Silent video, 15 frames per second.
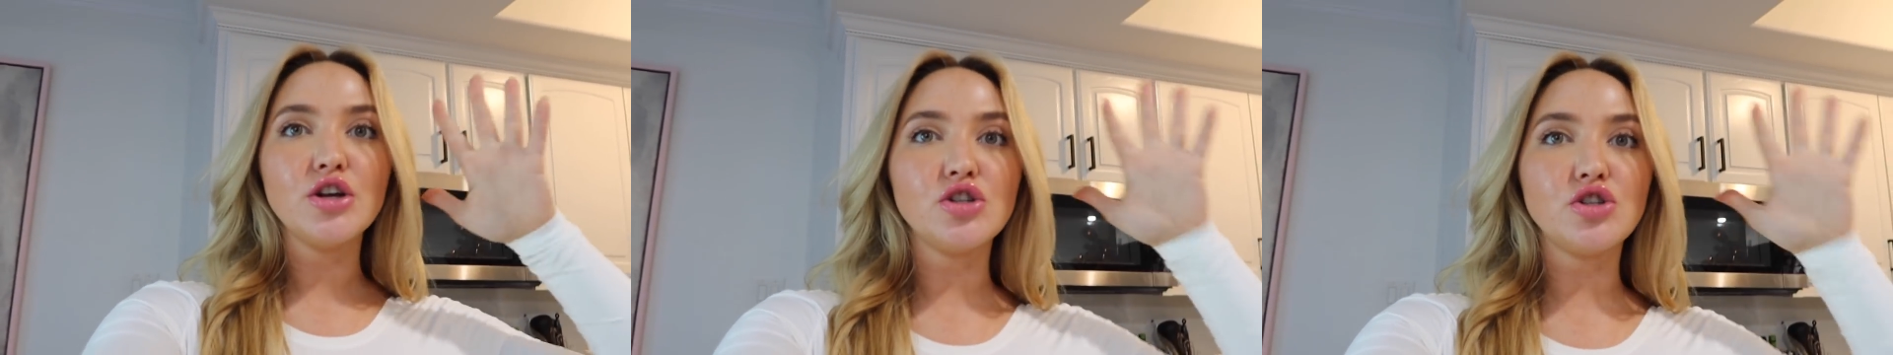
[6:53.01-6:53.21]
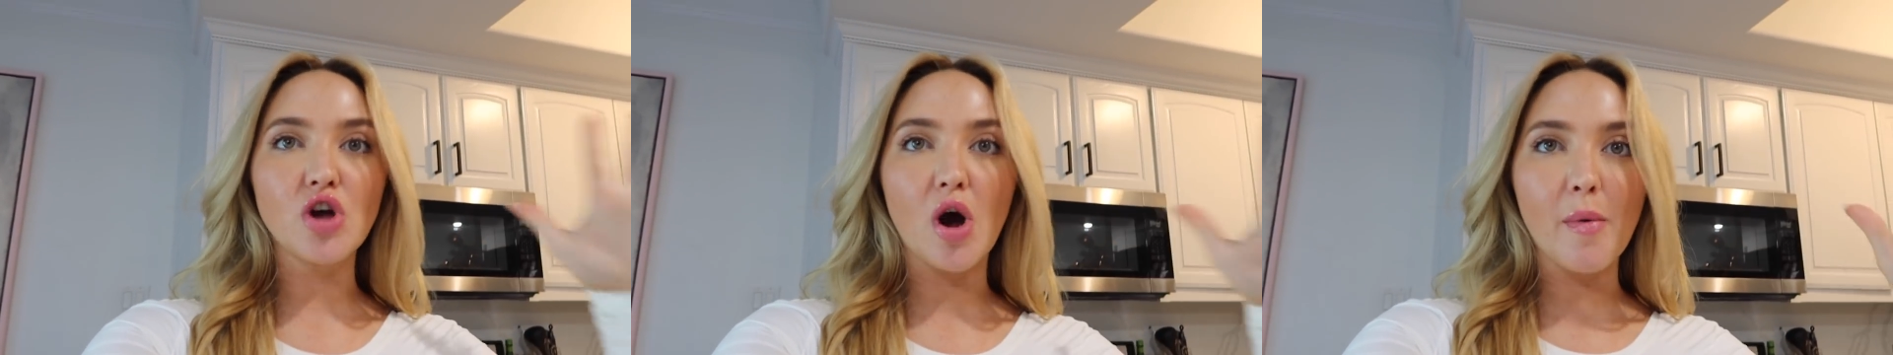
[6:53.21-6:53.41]

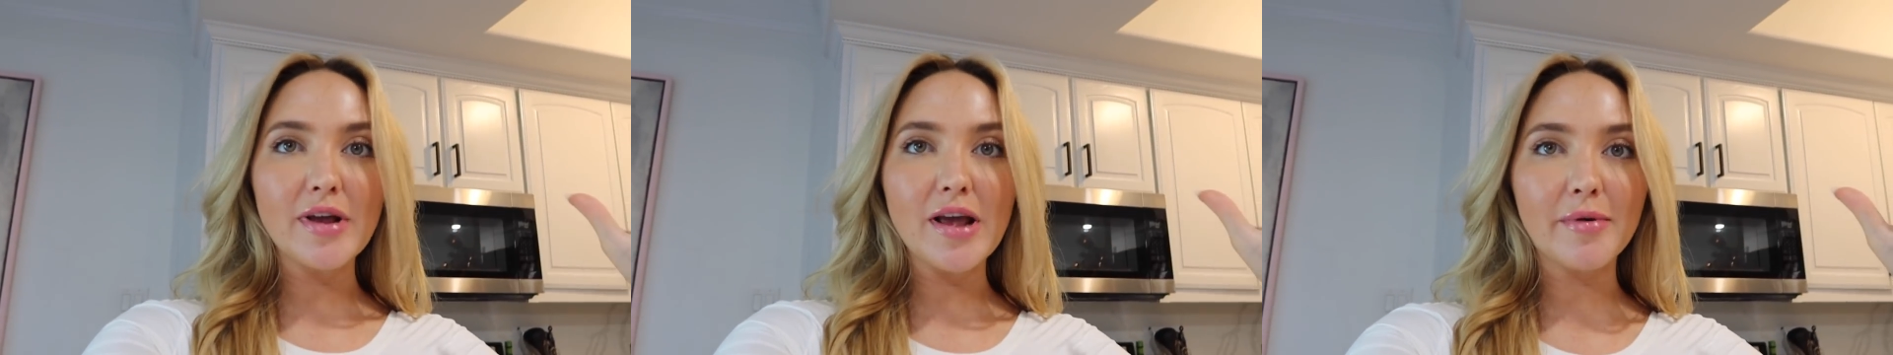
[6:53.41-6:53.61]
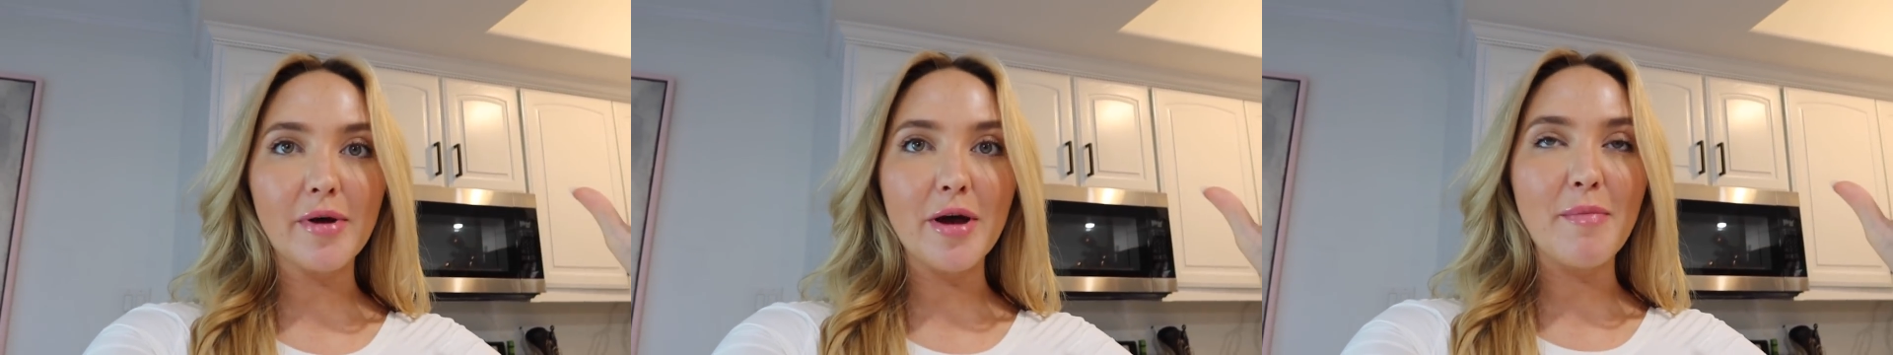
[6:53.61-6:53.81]
so
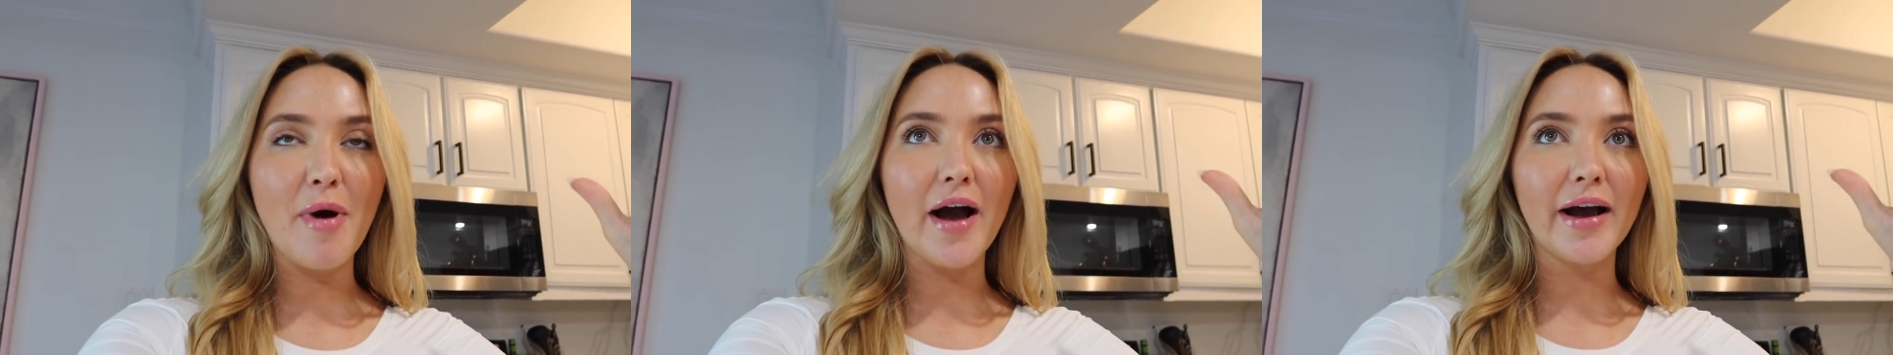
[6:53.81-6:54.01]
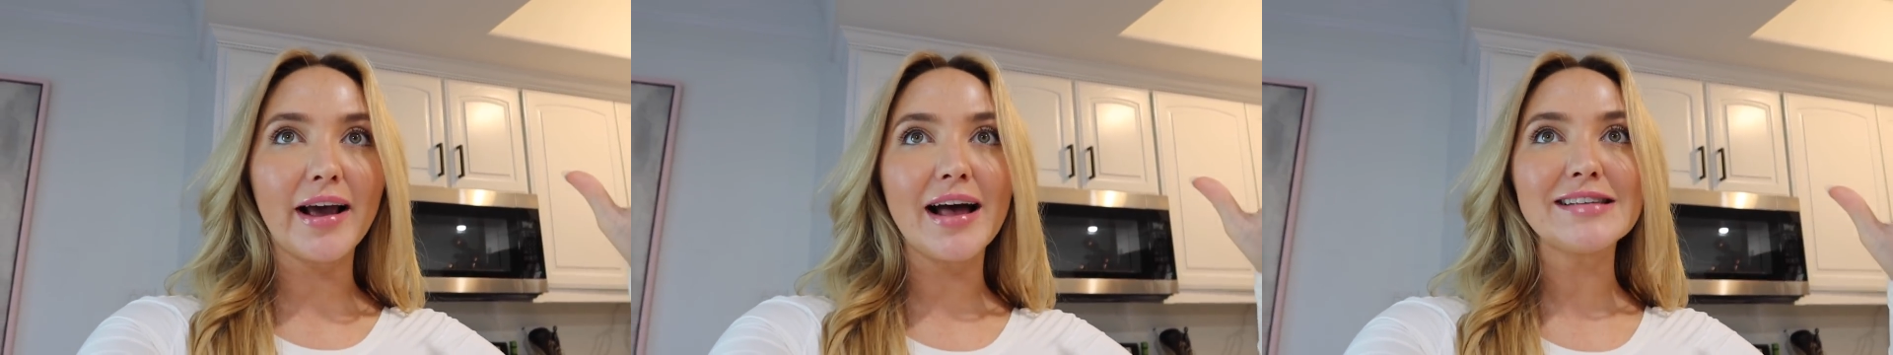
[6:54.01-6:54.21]
many upcoming
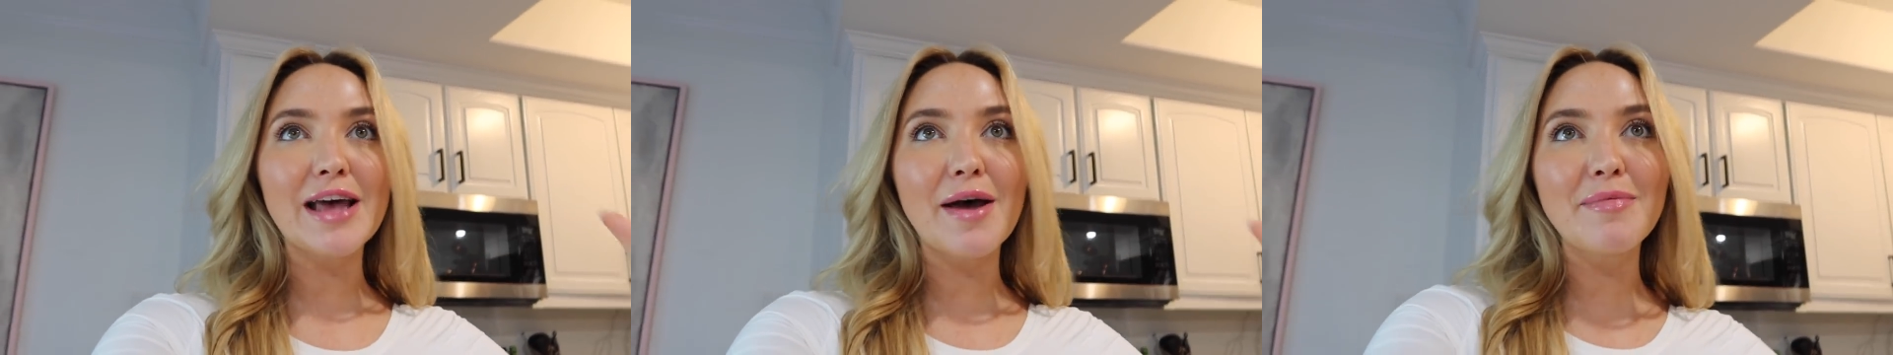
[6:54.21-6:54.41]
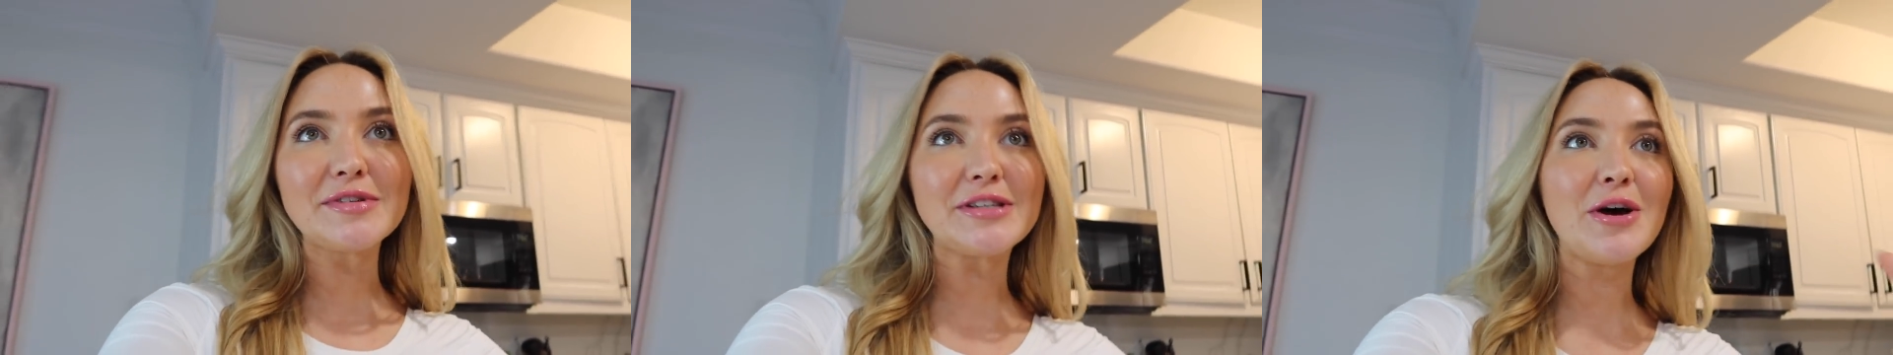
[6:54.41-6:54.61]
podcast
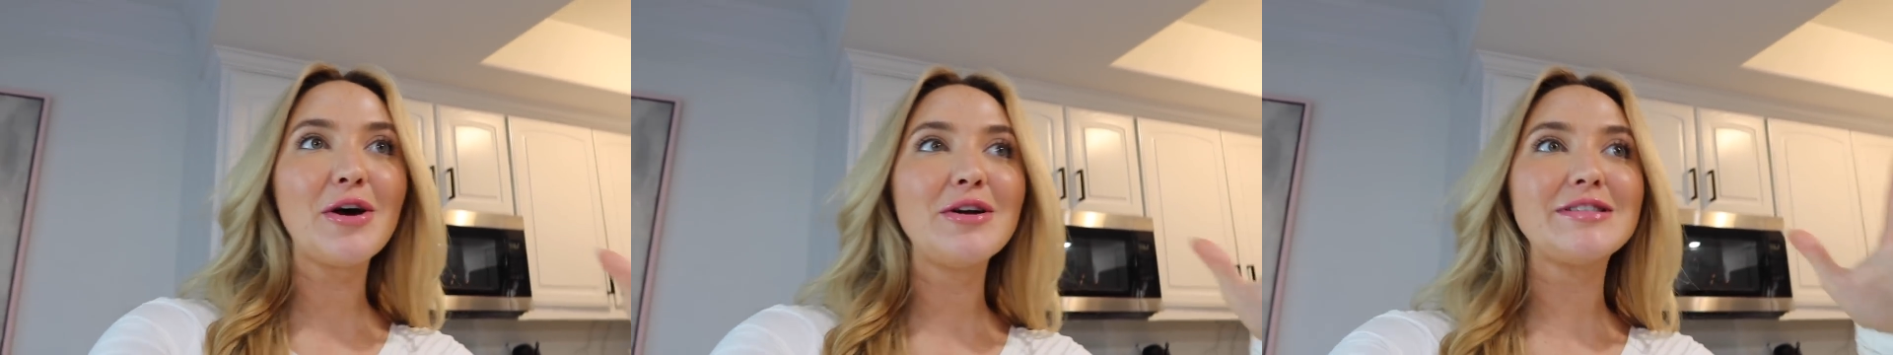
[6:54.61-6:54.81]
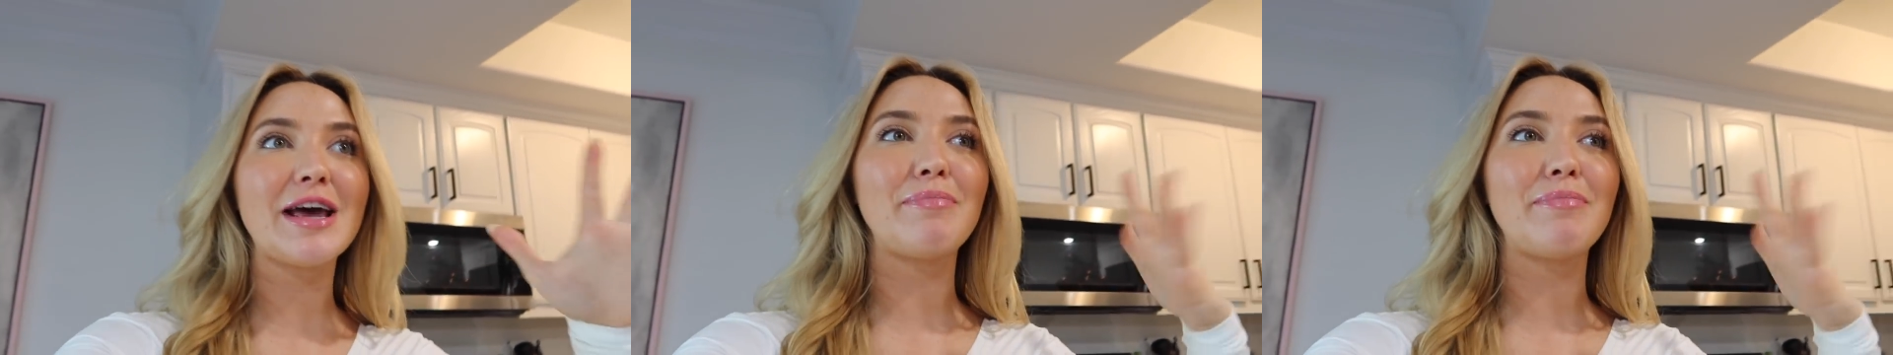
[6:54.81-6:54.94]
episodes.